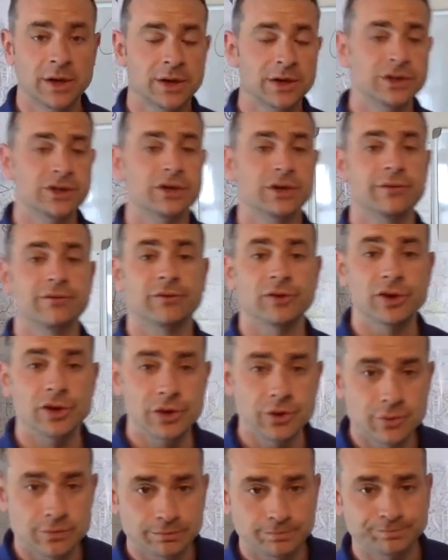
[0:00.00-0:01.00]
It's good for
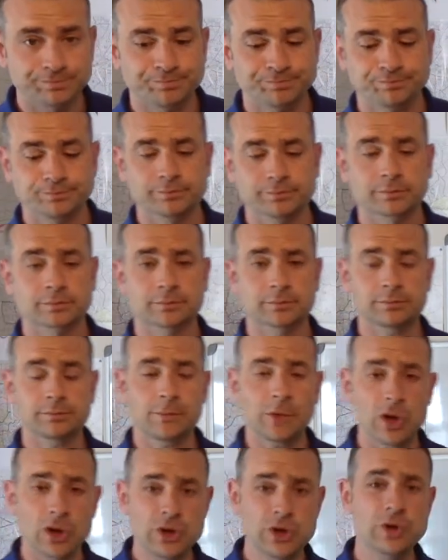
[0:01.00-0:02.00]
you.
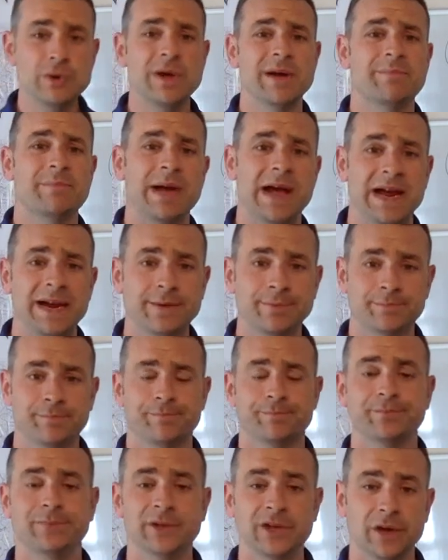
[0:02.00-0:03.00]
You get paid.
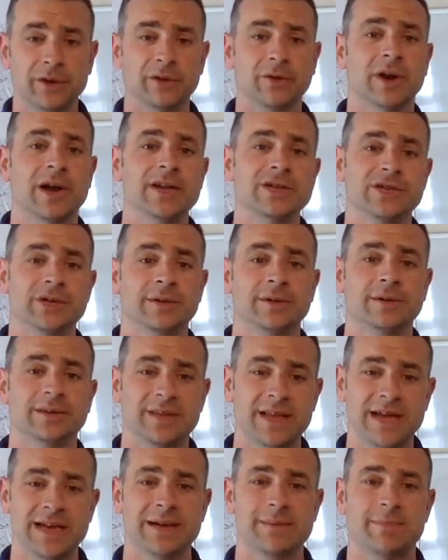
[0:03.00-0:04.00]
The other agent,
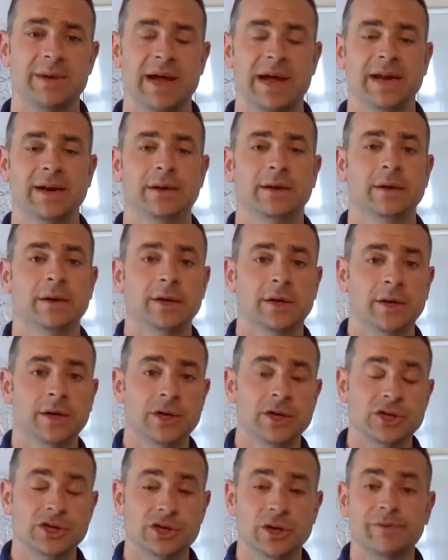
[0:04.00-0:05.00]
they get paid.
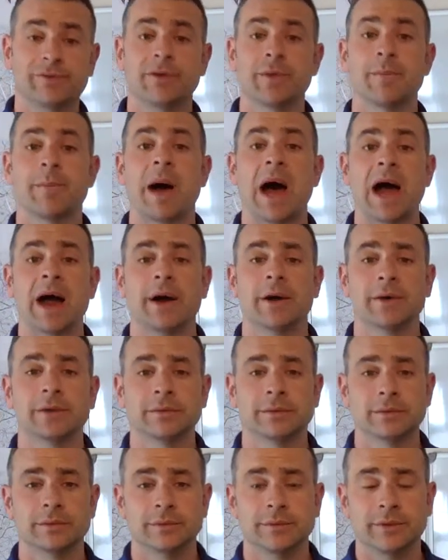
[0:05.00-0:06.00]
It's good for the buyer.
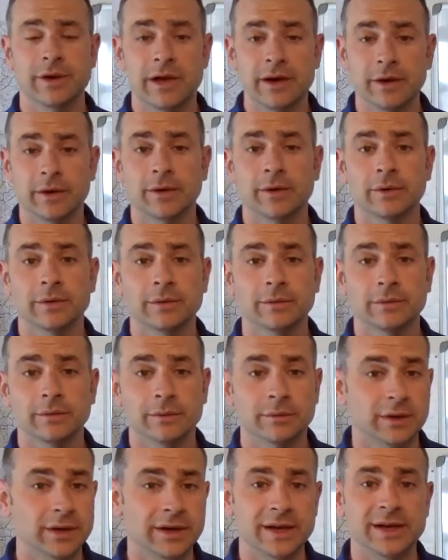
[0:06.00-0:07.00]
They are
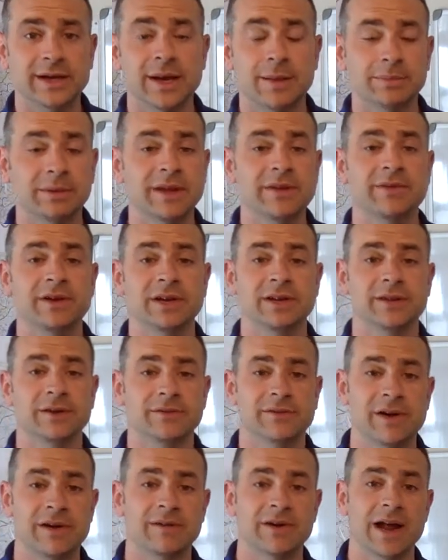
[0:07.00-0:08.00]
going to end up living in their
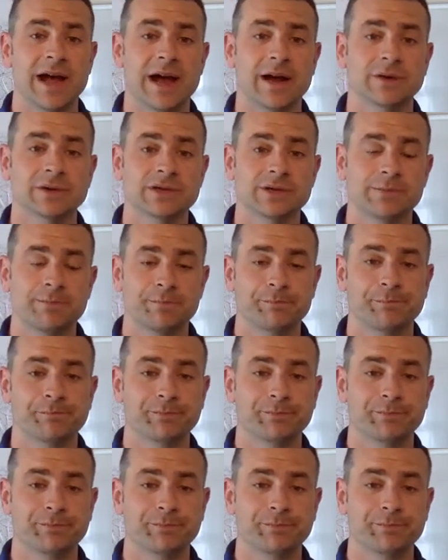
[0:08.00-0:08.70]
favorite house.